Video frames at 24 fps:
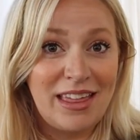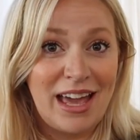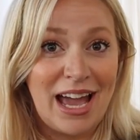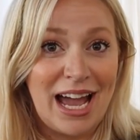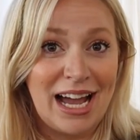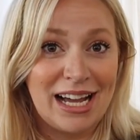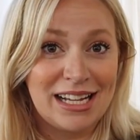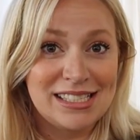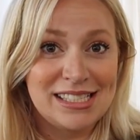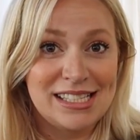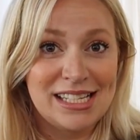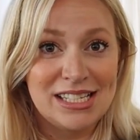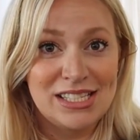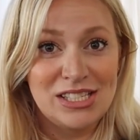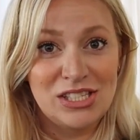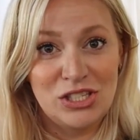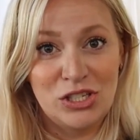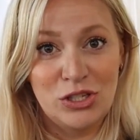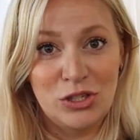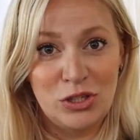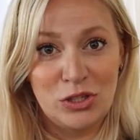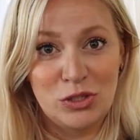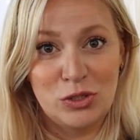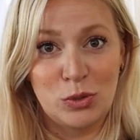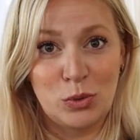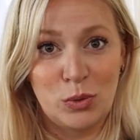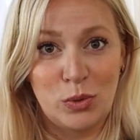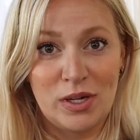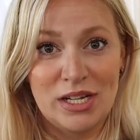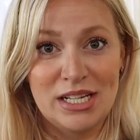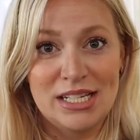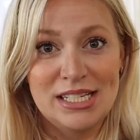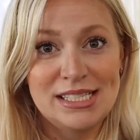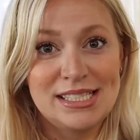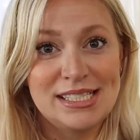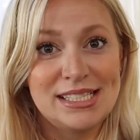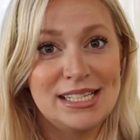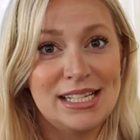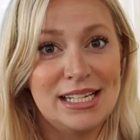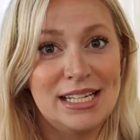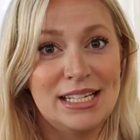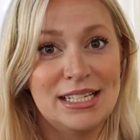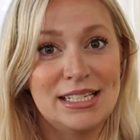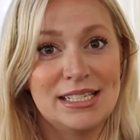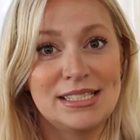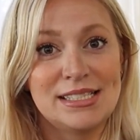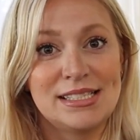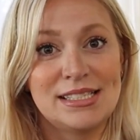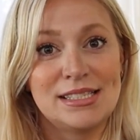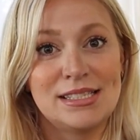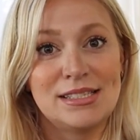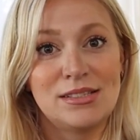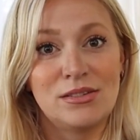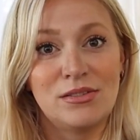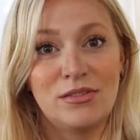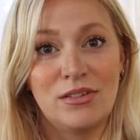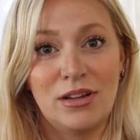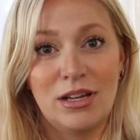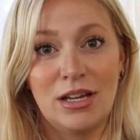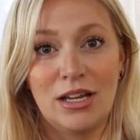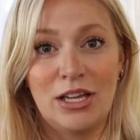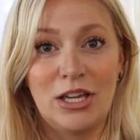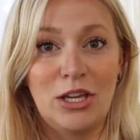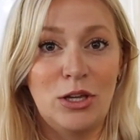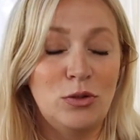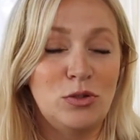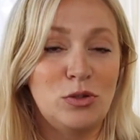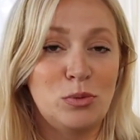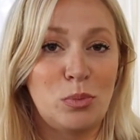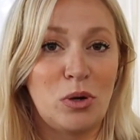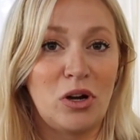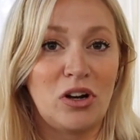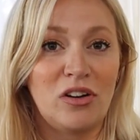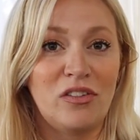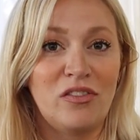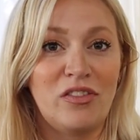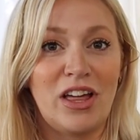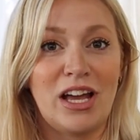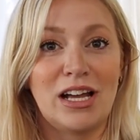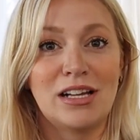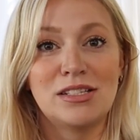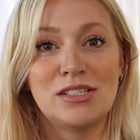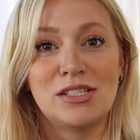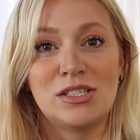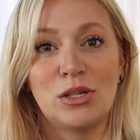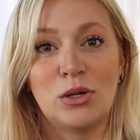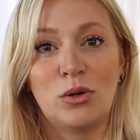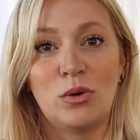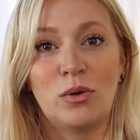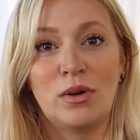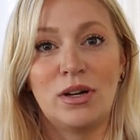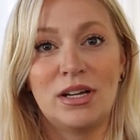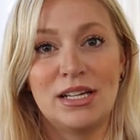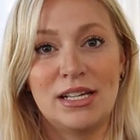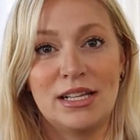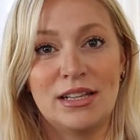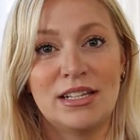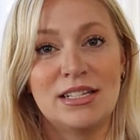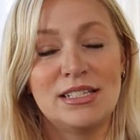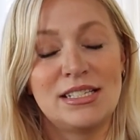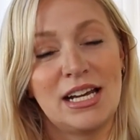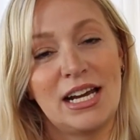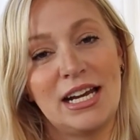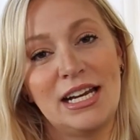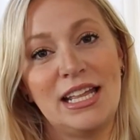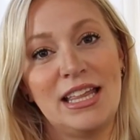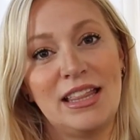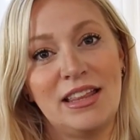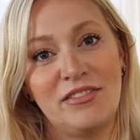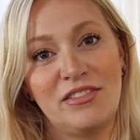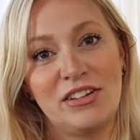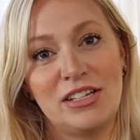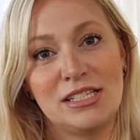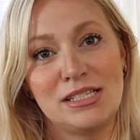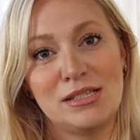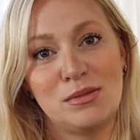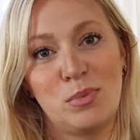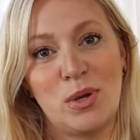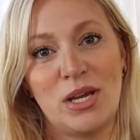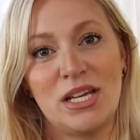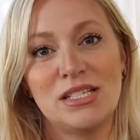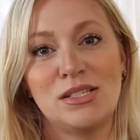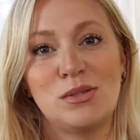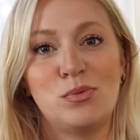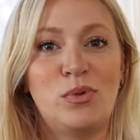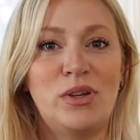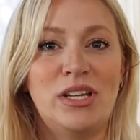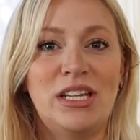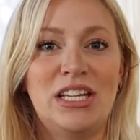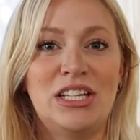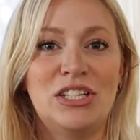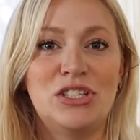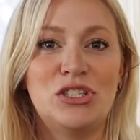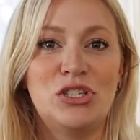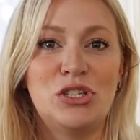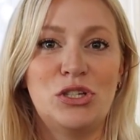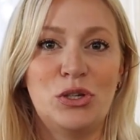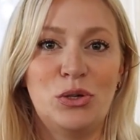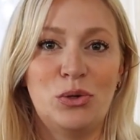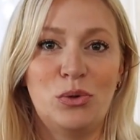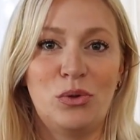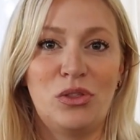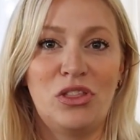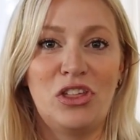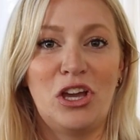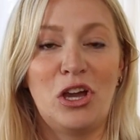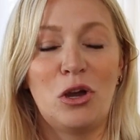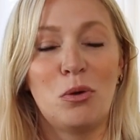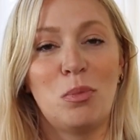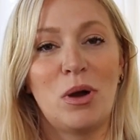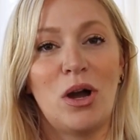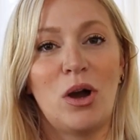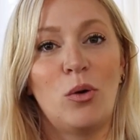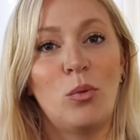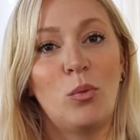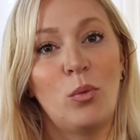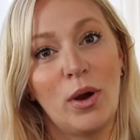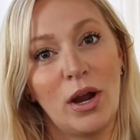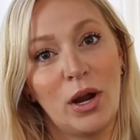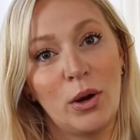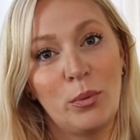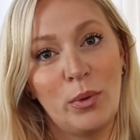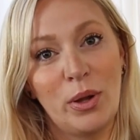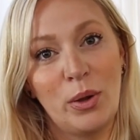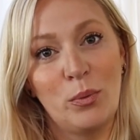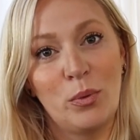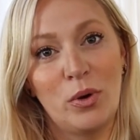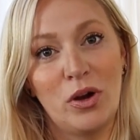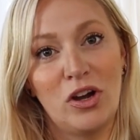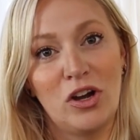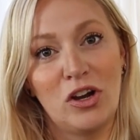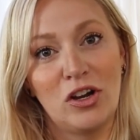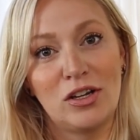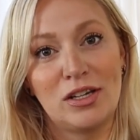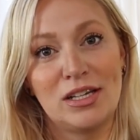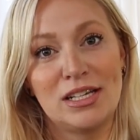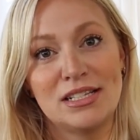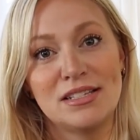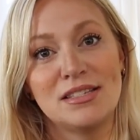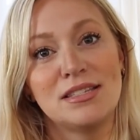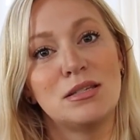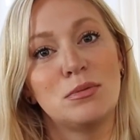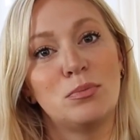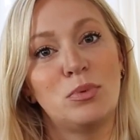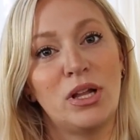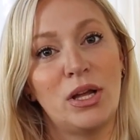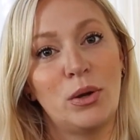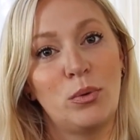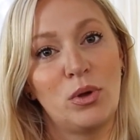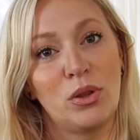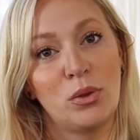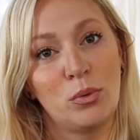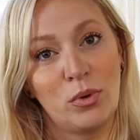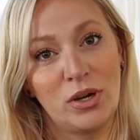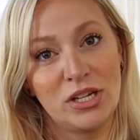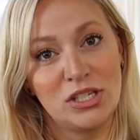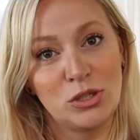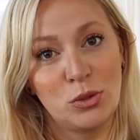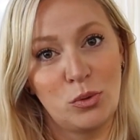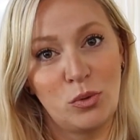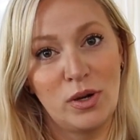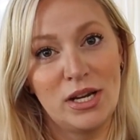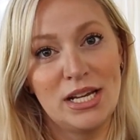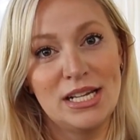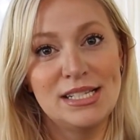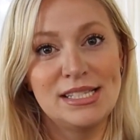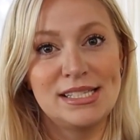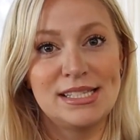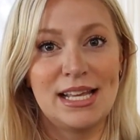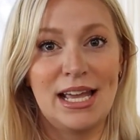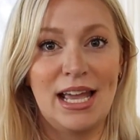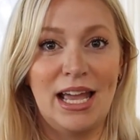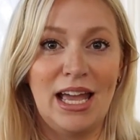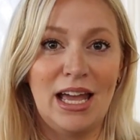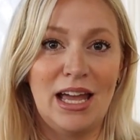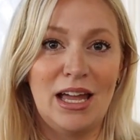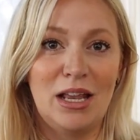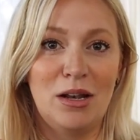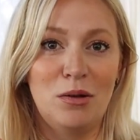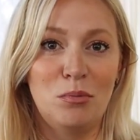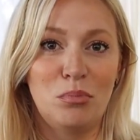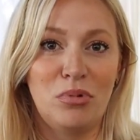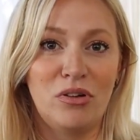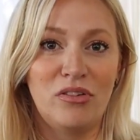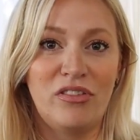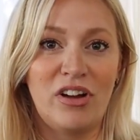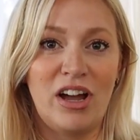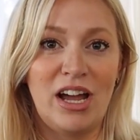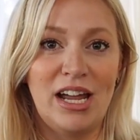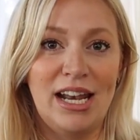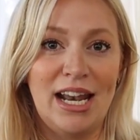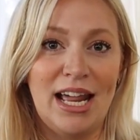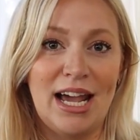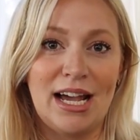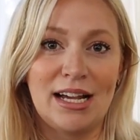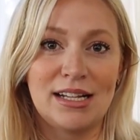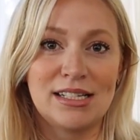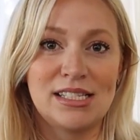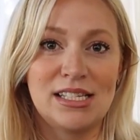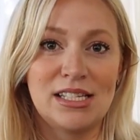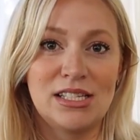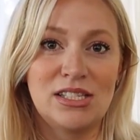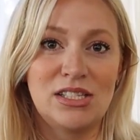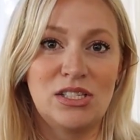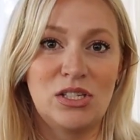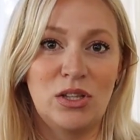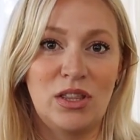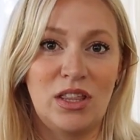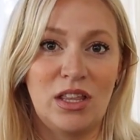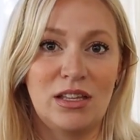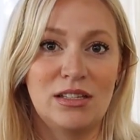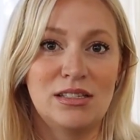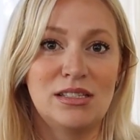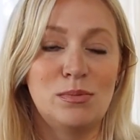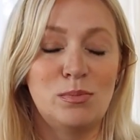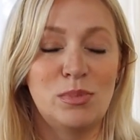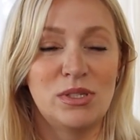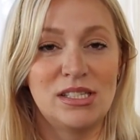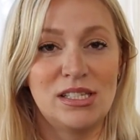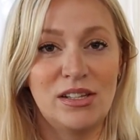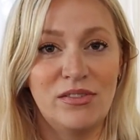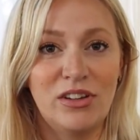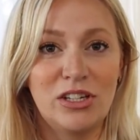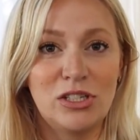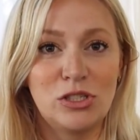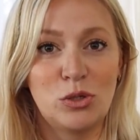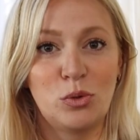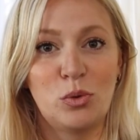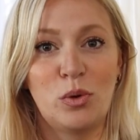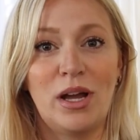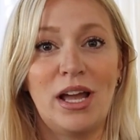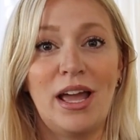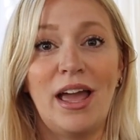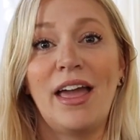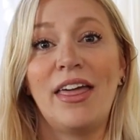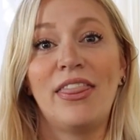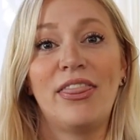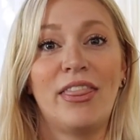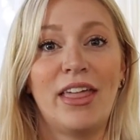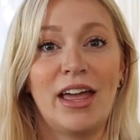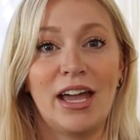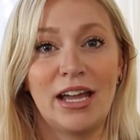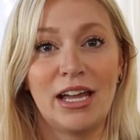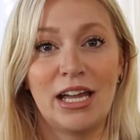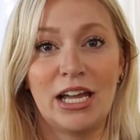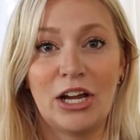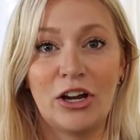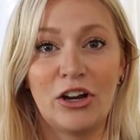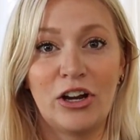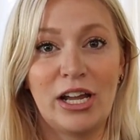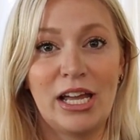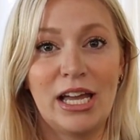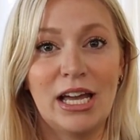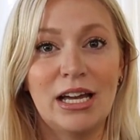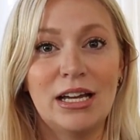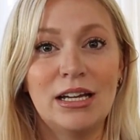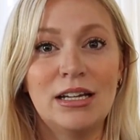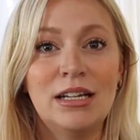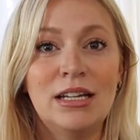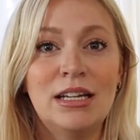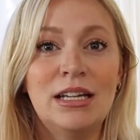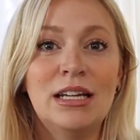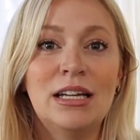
the access to the toys is a huge part of that. So in the tiny living space, we need to think about where we want our kids to play with what toys and provide access to the specific toy in that area.